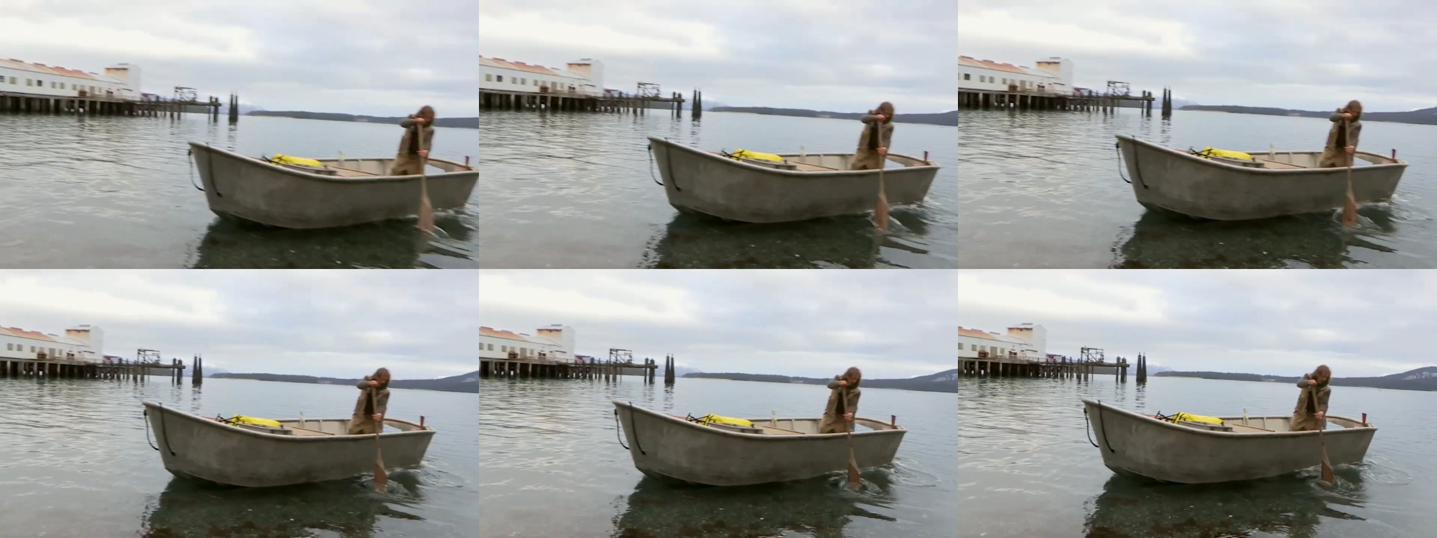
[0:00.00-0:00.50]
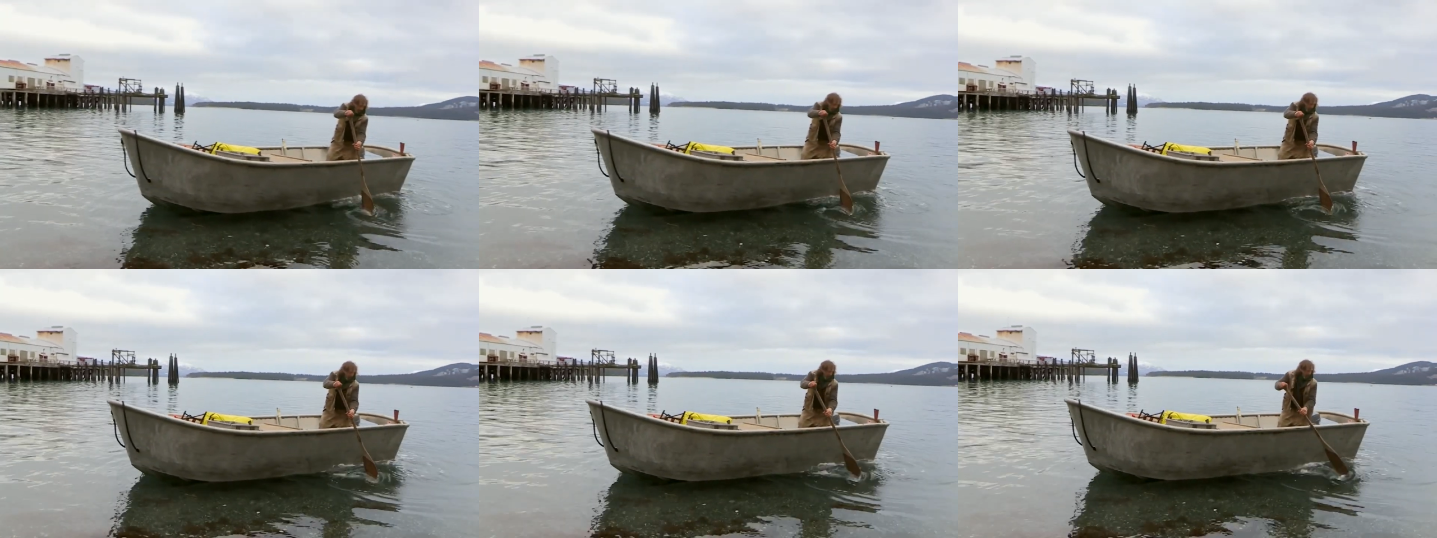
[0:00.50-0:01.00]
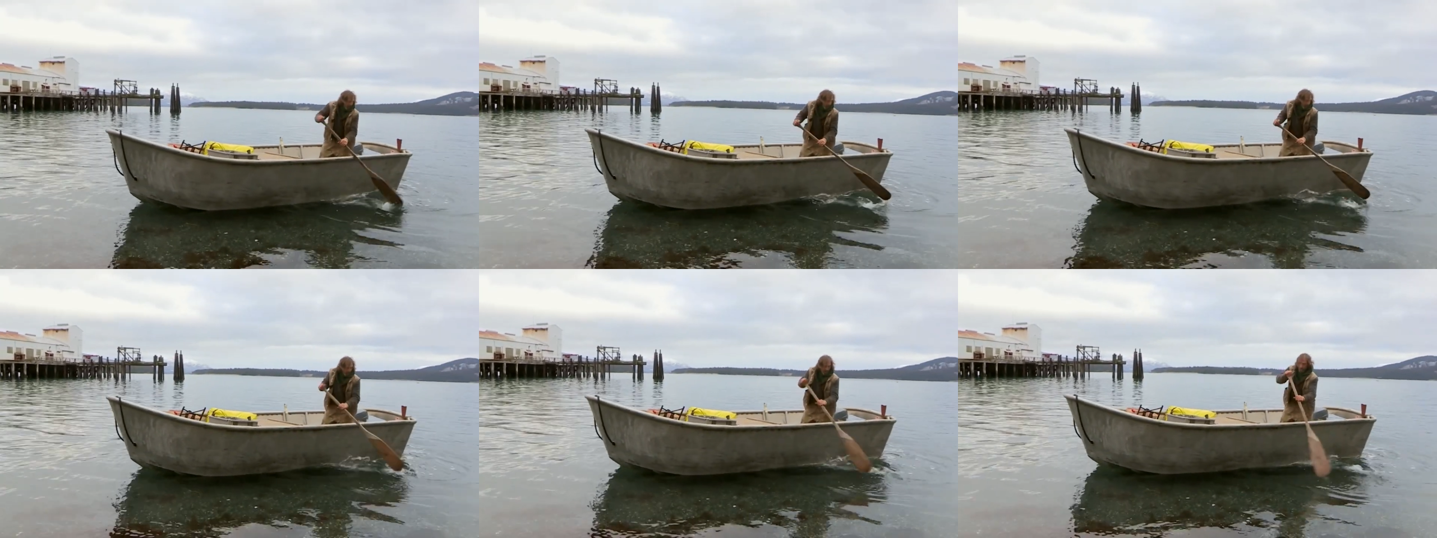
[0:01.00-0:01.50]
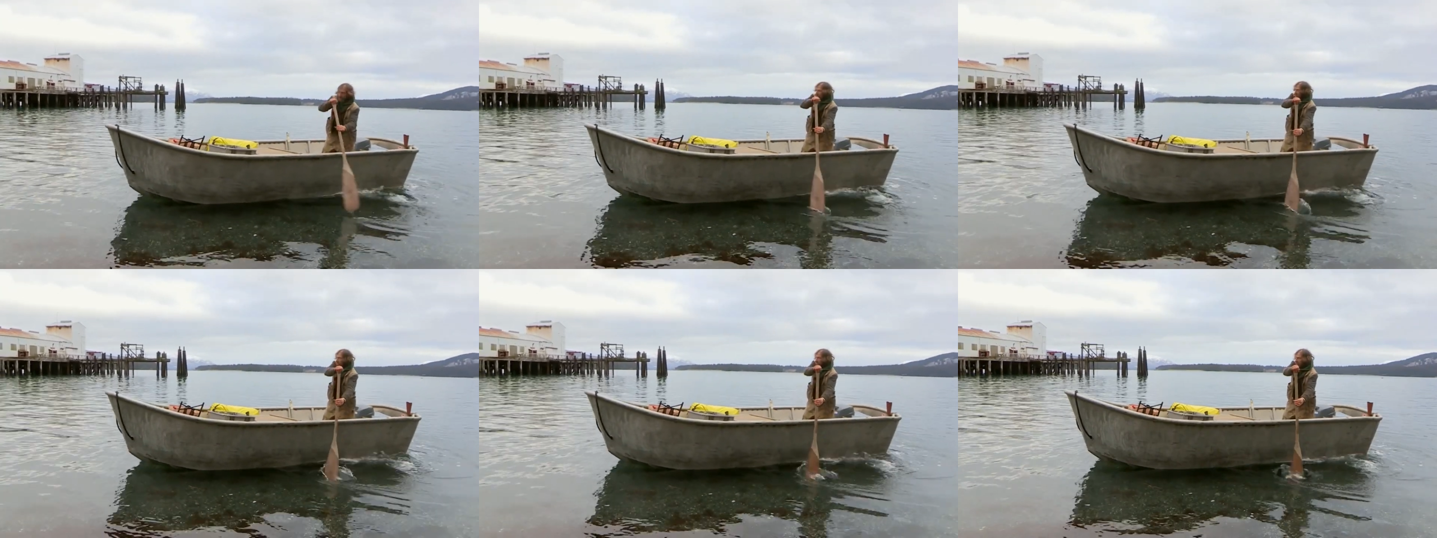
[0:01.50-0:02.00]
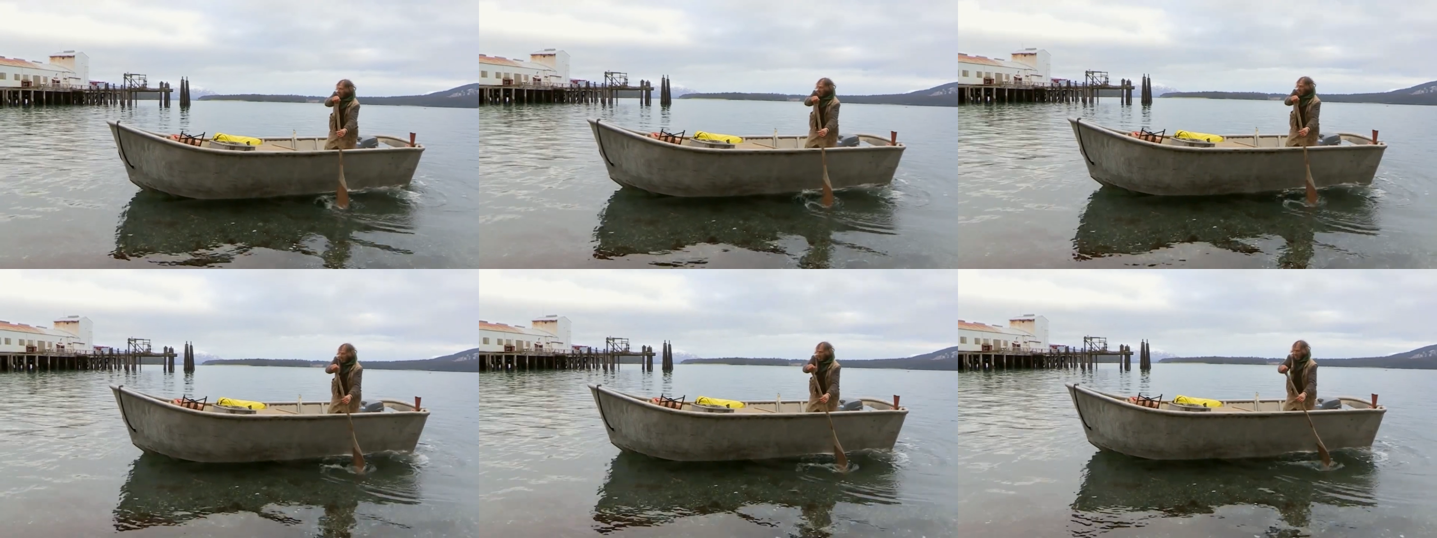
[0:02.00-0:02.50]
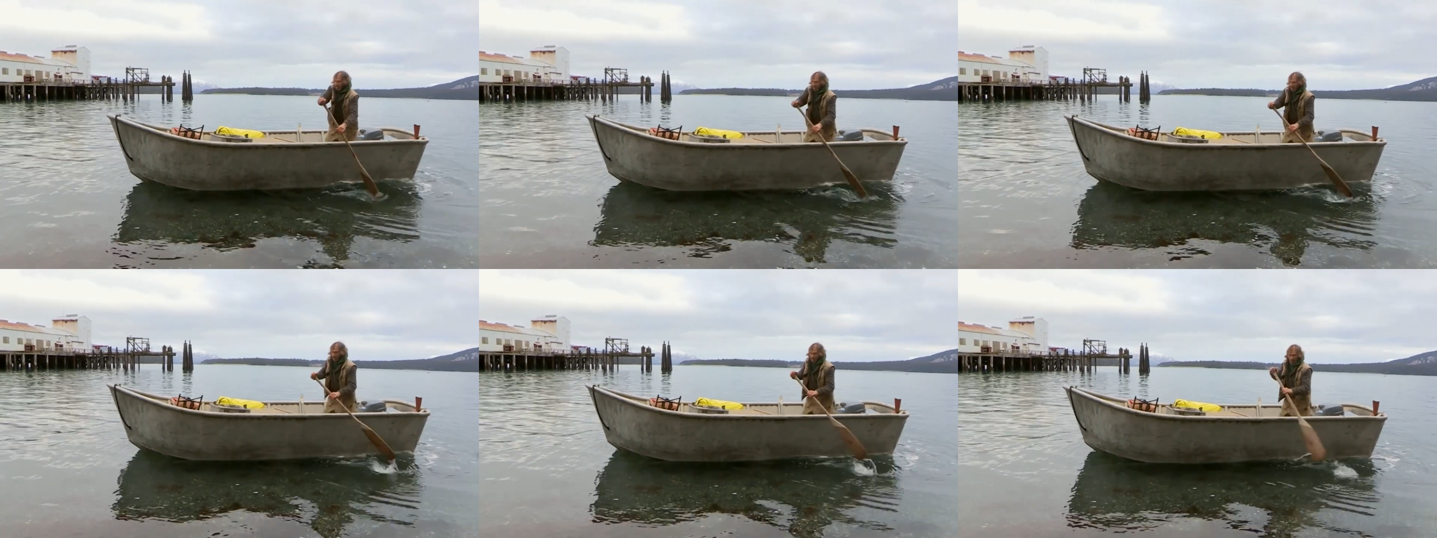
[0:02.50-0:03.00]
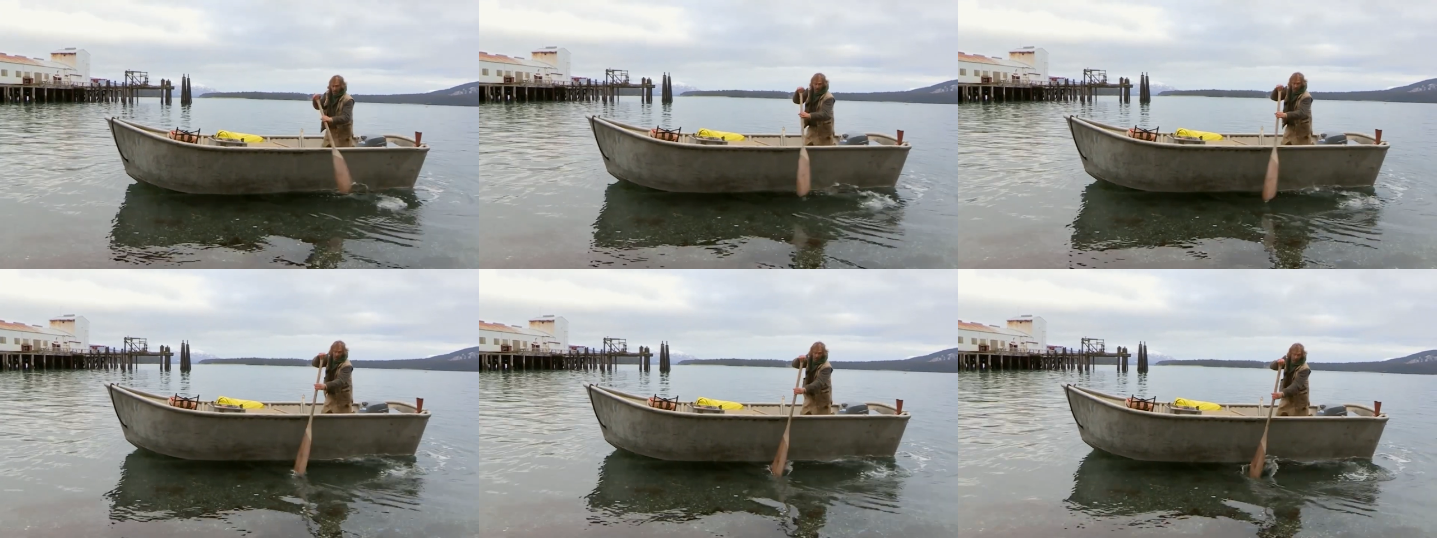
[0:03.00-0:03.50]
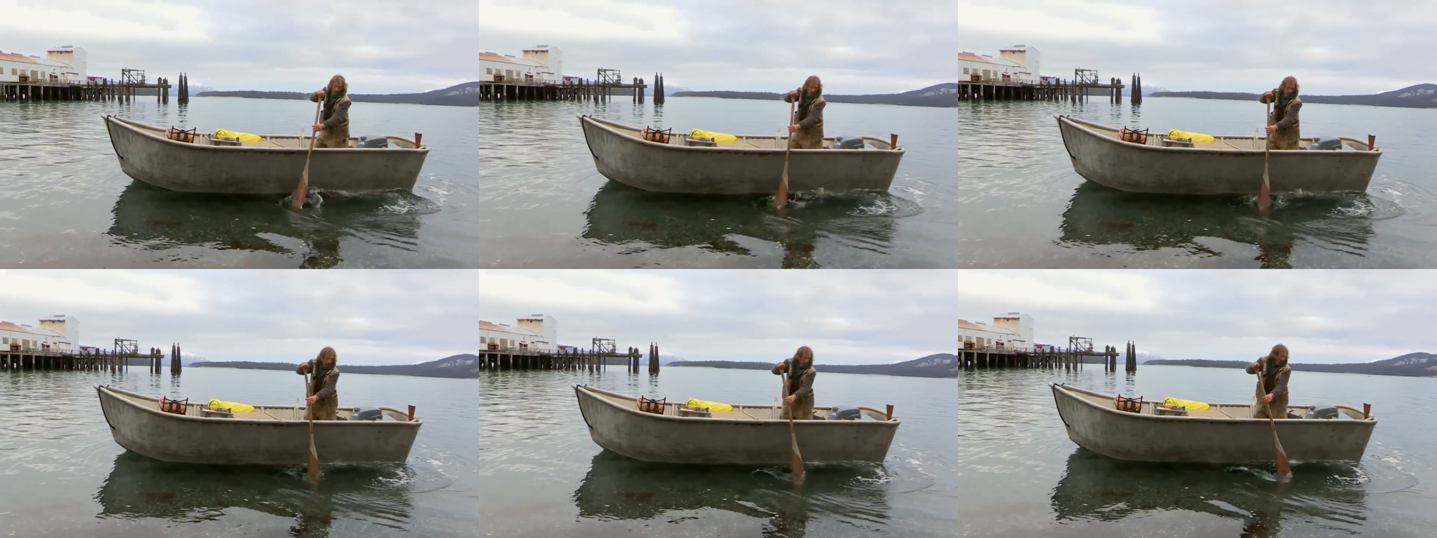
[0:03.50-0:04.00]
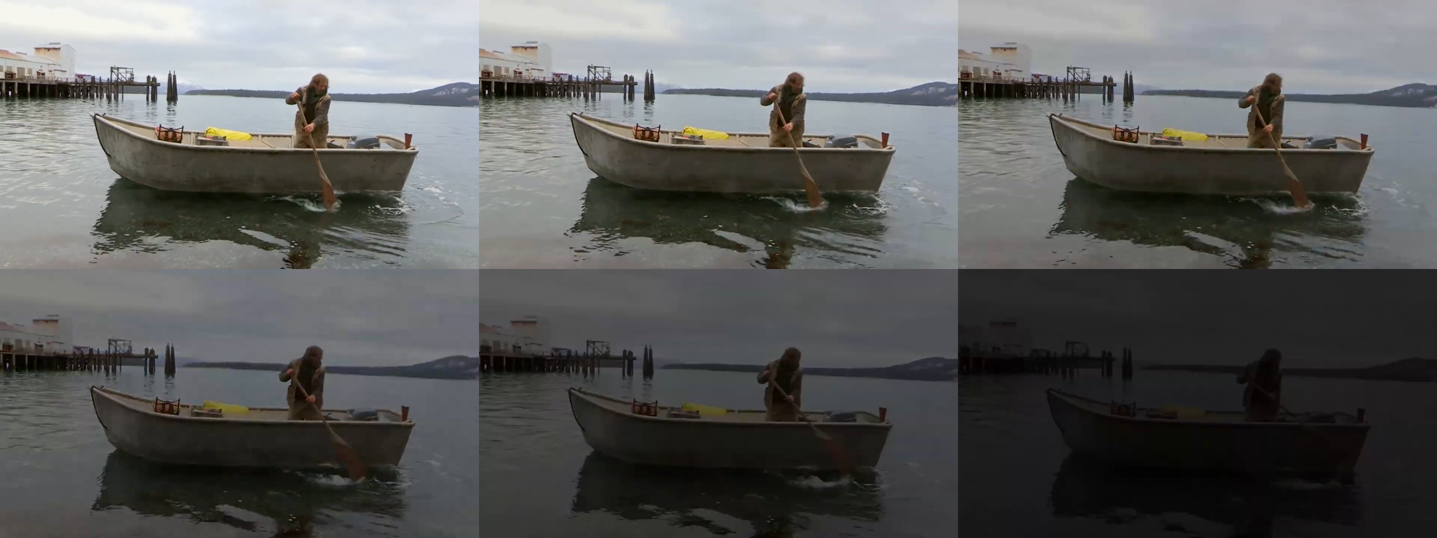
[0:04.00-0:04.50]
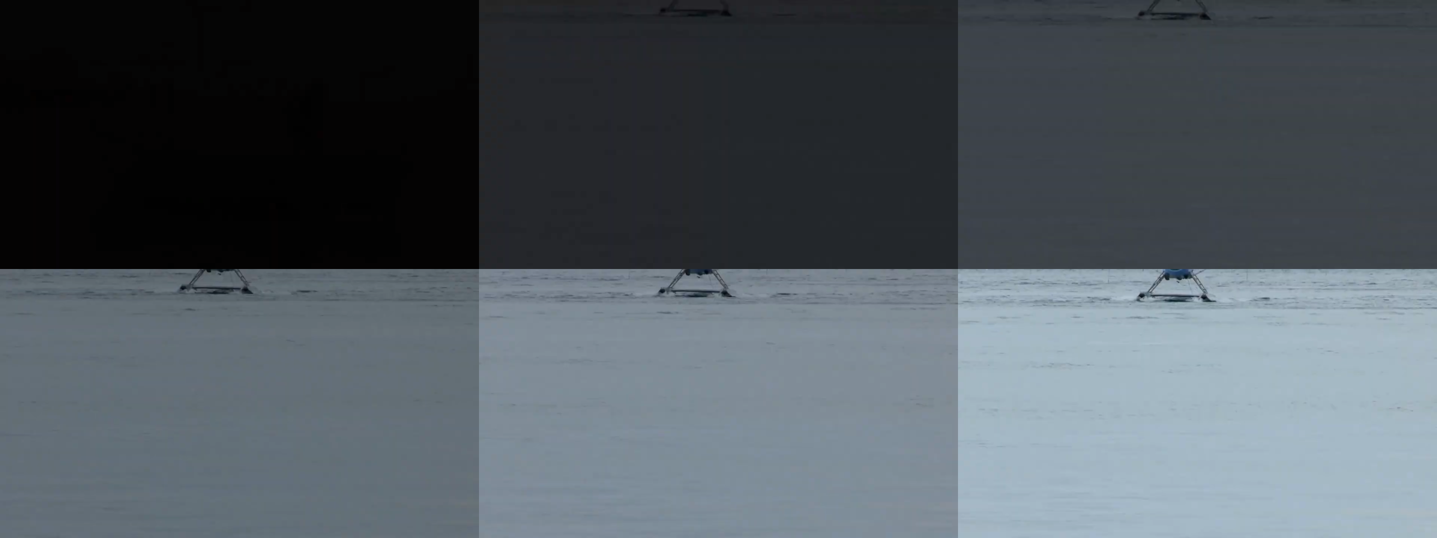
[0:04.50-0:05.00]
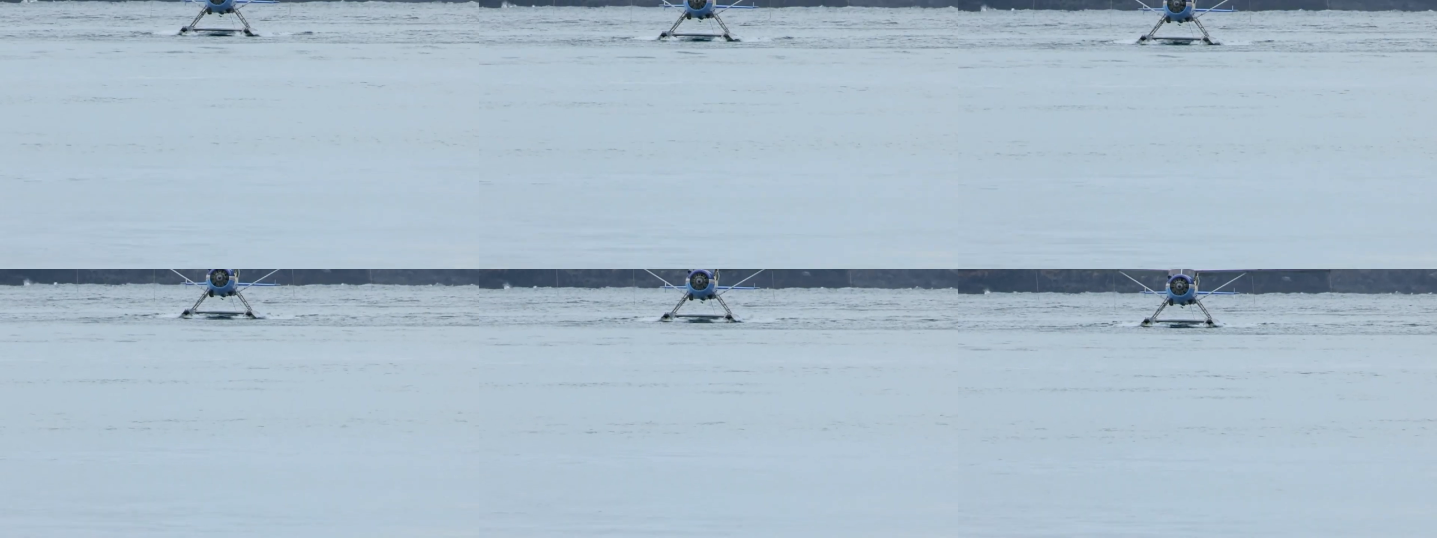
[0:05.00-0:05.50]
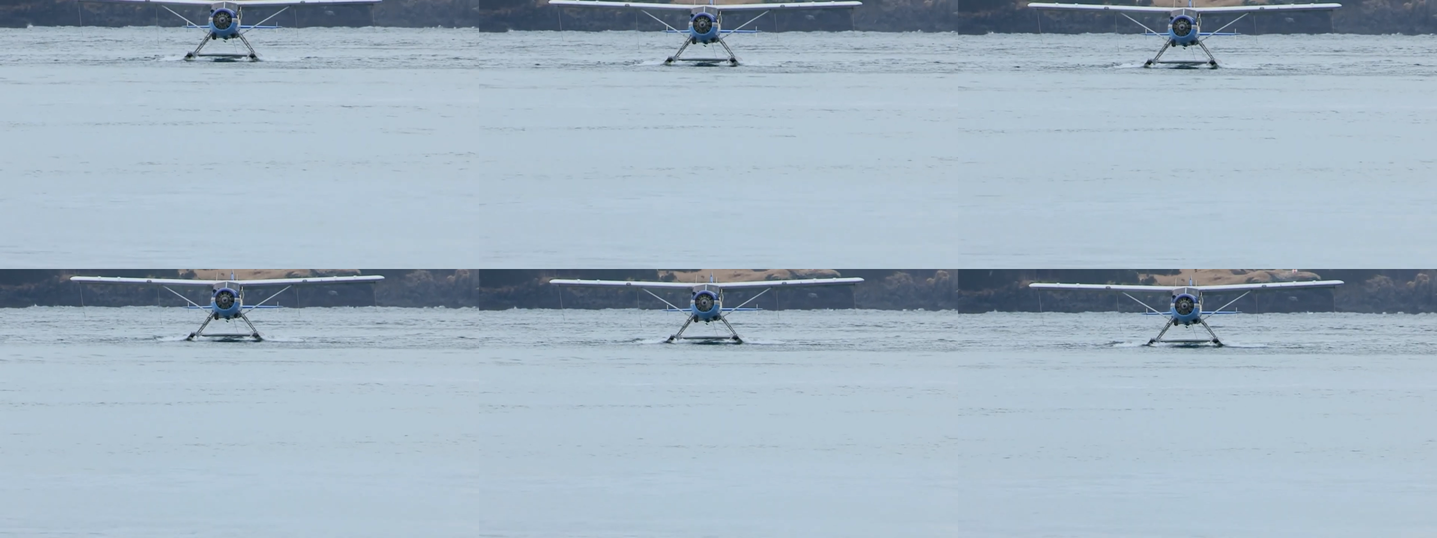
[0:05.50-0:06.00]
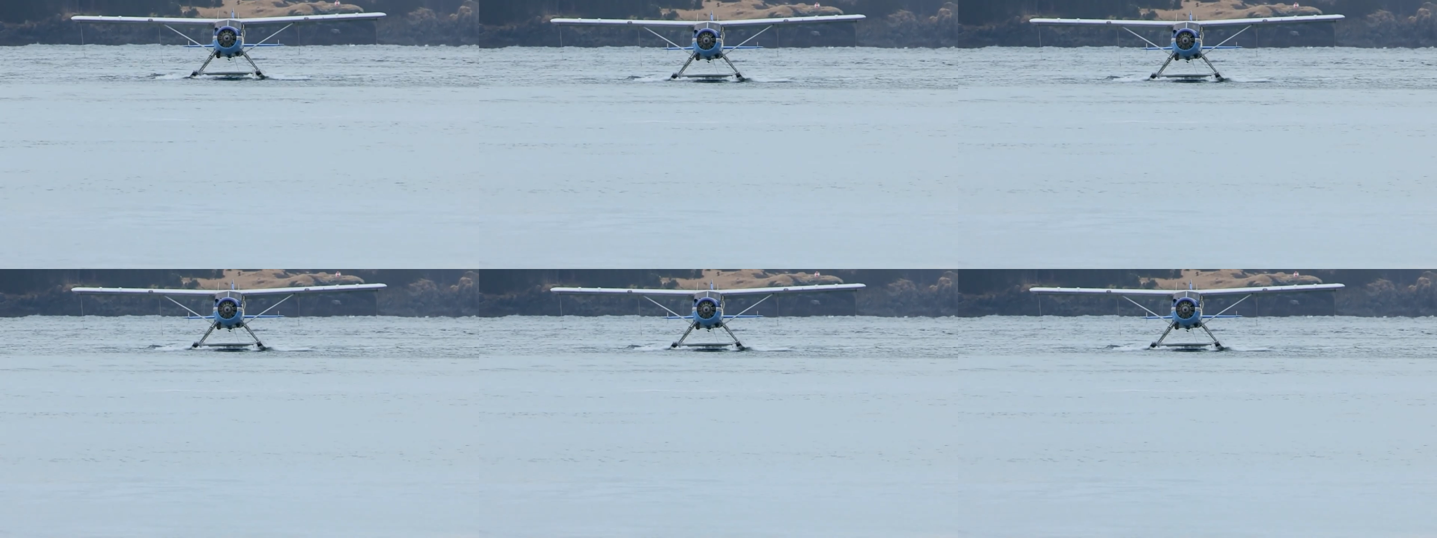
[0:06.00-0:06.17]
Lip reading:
Nobody's mouth can be seen.